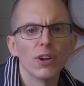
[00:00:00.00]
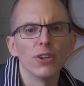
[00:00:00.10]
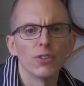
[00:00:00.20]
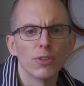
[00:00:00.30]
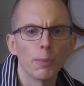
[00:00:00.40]

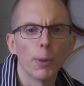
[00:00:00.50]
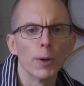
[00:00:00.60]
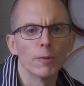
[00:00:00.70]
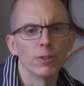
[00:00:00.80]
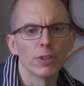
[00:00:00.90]
does the
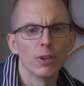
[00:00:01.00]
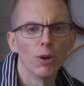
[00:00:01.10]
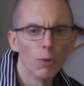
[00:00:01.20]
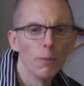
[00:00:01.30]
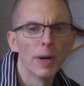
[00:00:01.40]
perfect
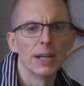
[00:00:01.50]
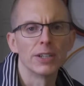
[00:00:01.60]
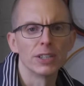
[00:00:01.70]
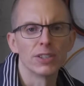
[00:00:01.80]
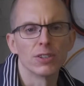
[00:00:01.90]
home
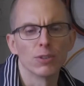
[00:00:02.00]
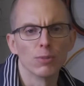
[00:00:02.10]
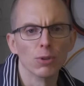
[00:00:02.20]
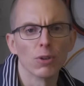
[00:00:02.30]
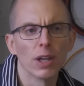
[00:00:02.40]
battery system
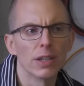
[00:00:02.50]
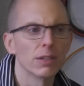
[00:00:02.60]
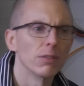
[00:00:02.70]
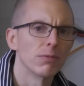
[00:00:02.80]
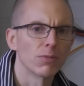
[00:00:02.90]
look
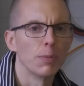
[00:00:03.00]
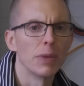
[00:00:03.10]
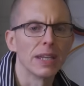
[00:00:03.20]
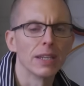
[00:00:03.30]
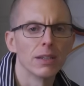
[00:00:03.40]
like for
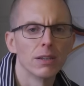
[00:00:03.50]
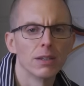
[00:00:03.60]
me?